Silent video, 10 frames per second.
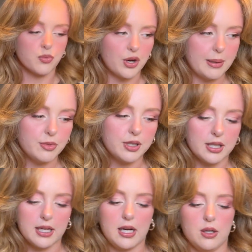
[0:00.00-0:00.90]

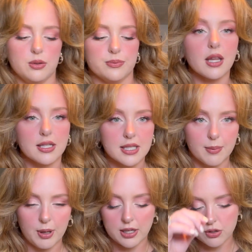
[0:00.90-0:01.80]
rambling now. Let's get
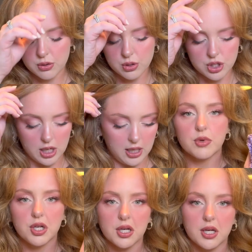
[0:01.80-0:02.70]
back to crocheting. I'm
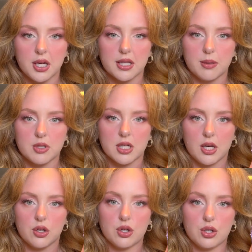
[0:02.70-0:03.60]
gonna connect them
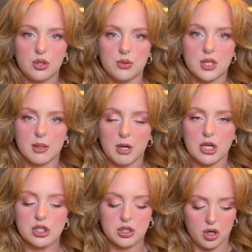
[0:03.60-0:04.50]
together using a
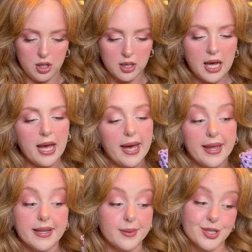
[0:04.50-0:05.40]
magic knot,
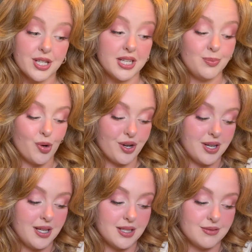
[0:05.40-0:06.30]
and then I'm just gonna keep
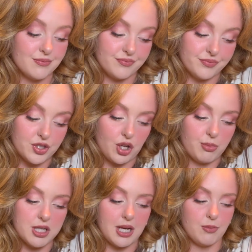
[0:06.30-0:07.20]
working and start
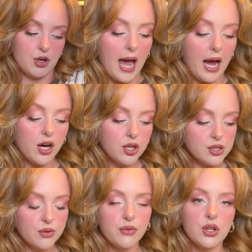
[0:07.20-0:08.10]
my timer. I
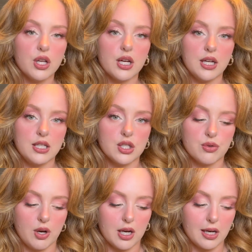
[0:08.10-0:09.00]
also feel like I need to
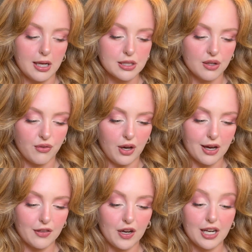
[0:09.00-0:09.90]
recognize the
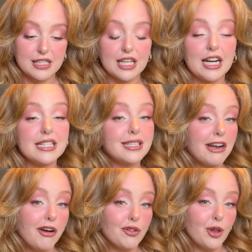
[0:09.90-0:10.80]
fact that I said I didn't
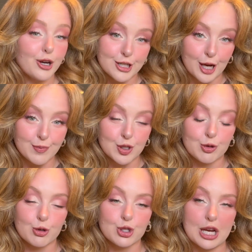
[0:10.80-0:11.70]
have a lot of time to
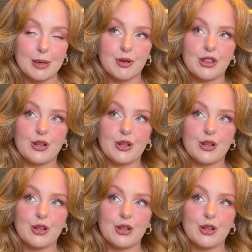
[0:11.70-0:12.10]
crochet, but